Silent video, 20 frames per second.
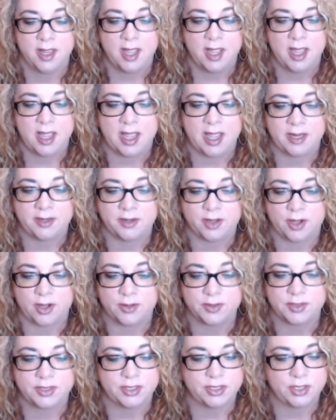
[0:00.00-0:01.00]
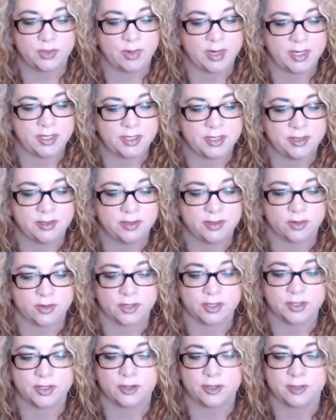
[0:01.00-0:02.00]
and all situations or
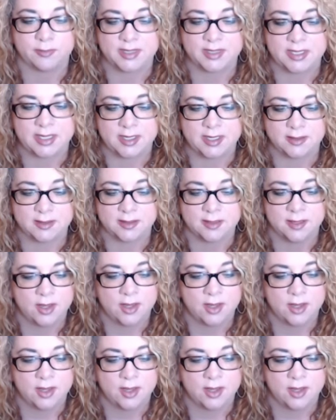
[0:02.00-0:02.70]
circumstance